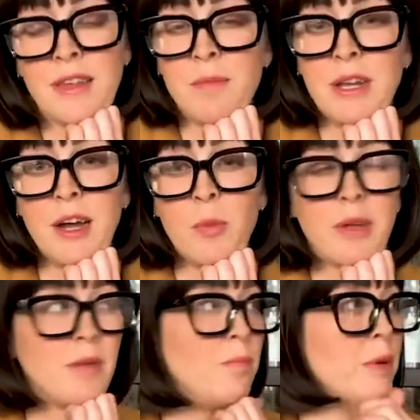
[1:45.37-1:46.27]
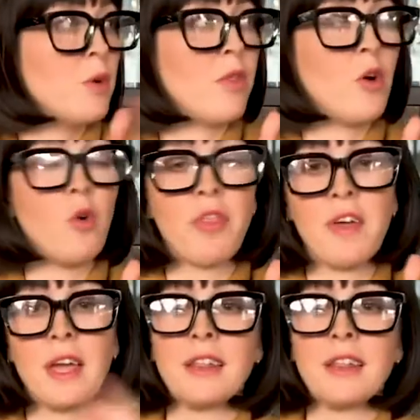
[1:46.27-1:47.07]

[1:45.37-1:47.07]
They've been helping build the whole thing,